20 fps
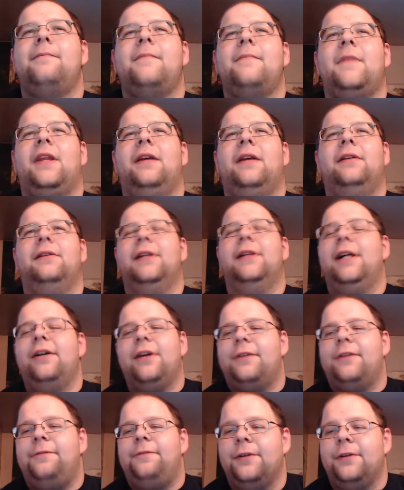lyric
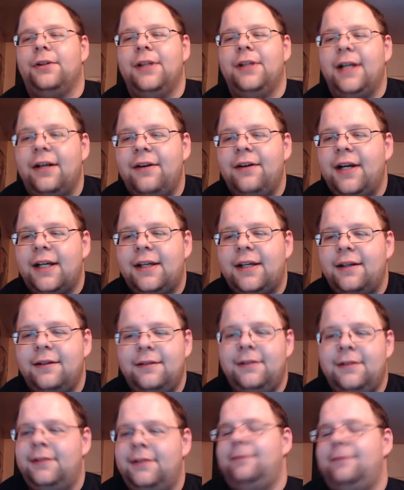for lyric,
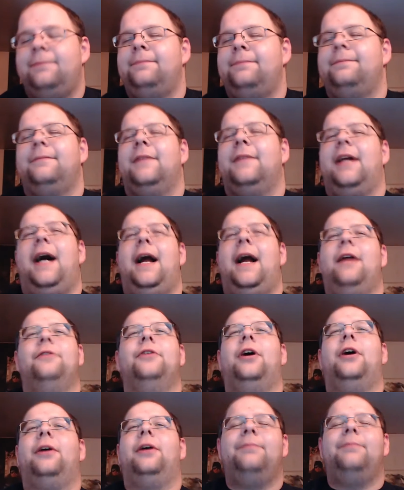I don't
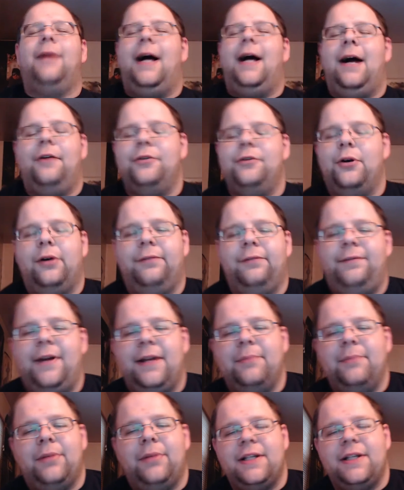know. I don't know if
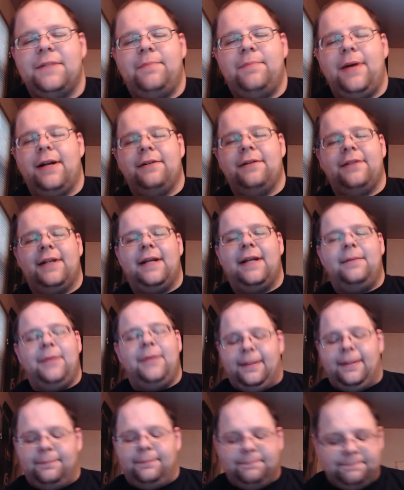anybody's better than
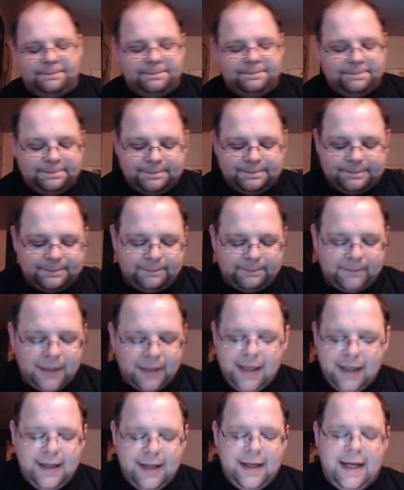Eminem.
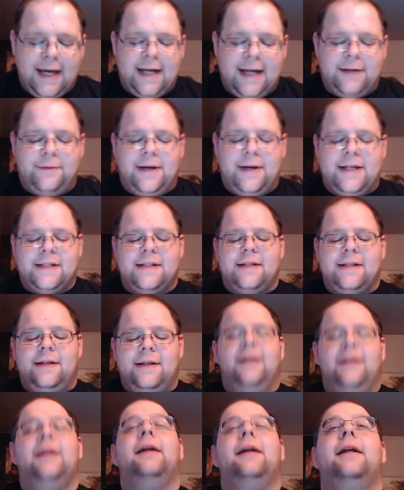Anyways,
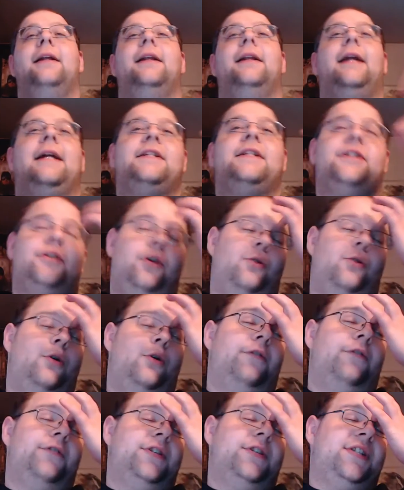let's go
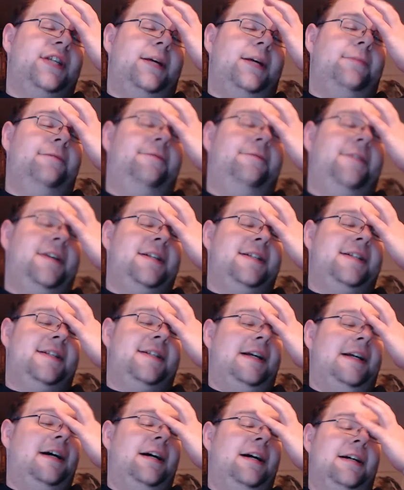over some of his
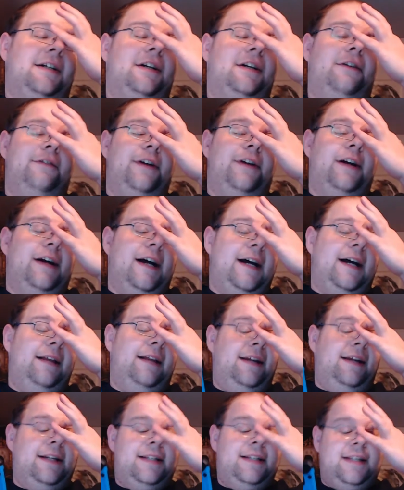career
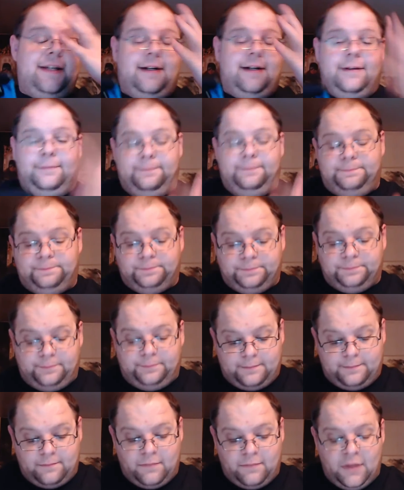highlights here.
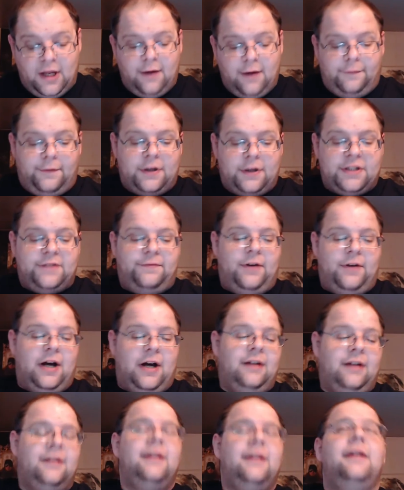First of
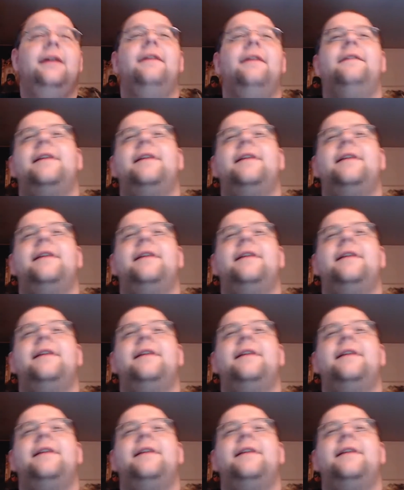all, this